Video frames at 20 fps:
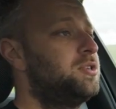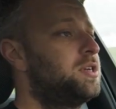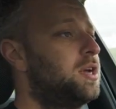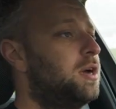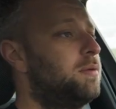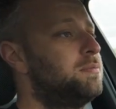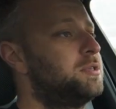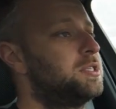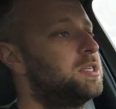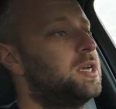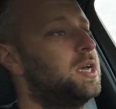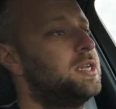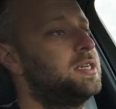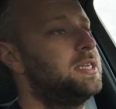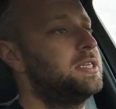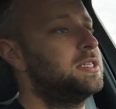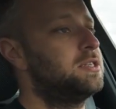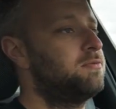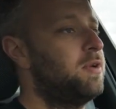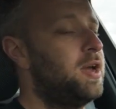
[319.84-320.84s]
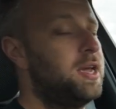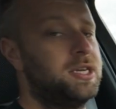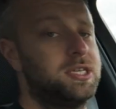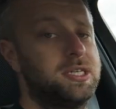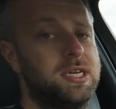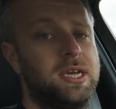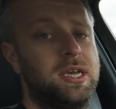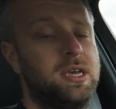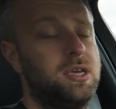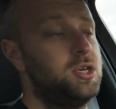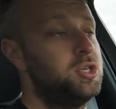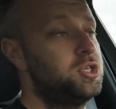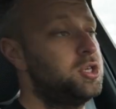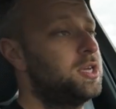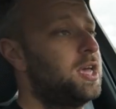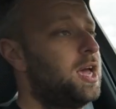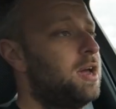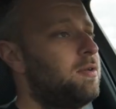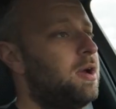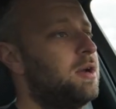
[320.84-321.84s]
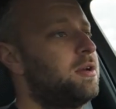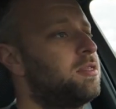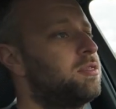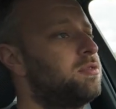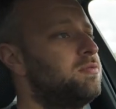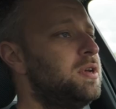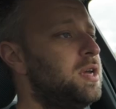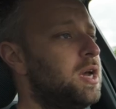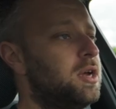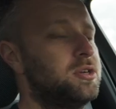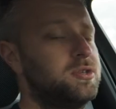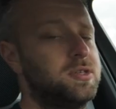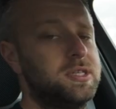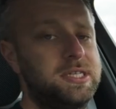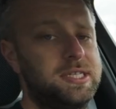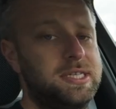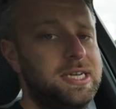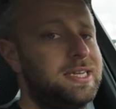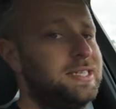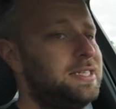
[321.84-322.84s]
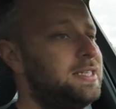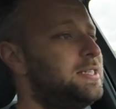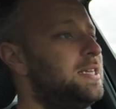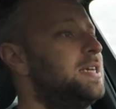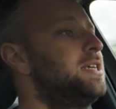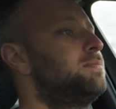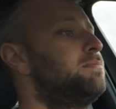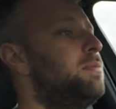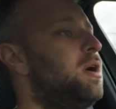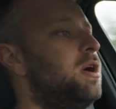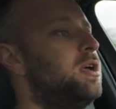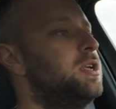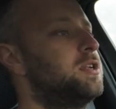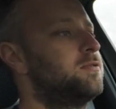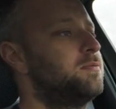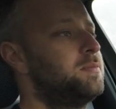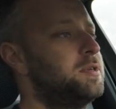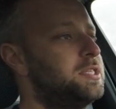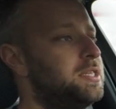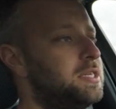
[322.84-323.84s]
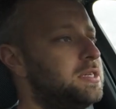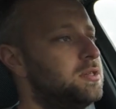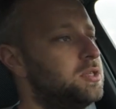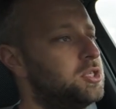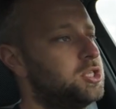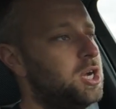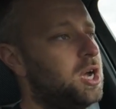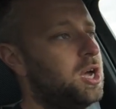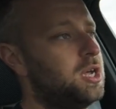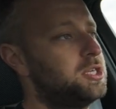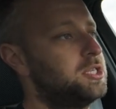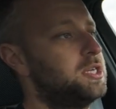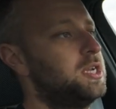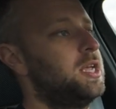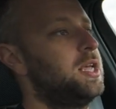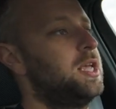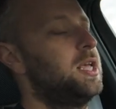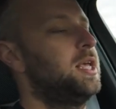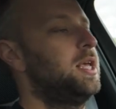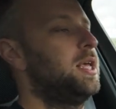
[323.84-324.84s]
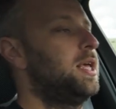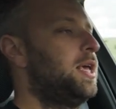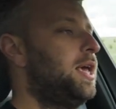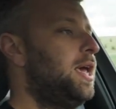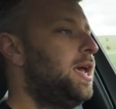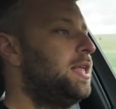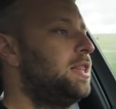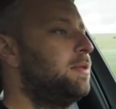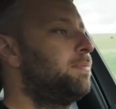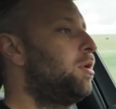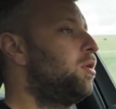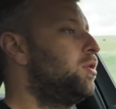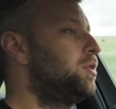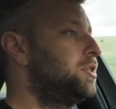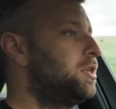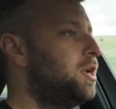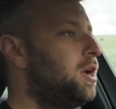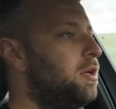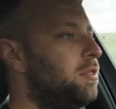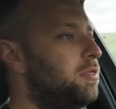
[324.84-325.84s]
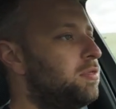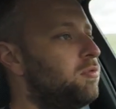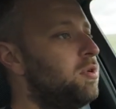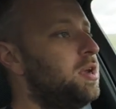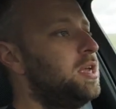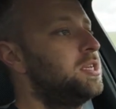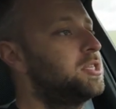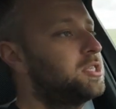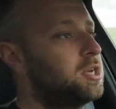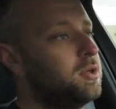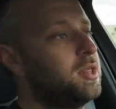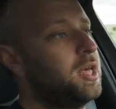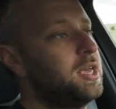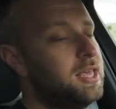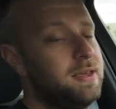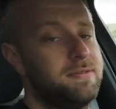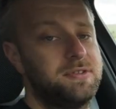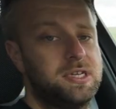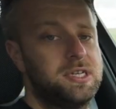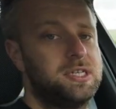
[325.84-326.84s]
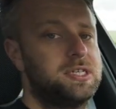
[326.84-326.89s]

comes a decent range. You should get around 366 miles from a single charge in the Polestar 3, so that gives it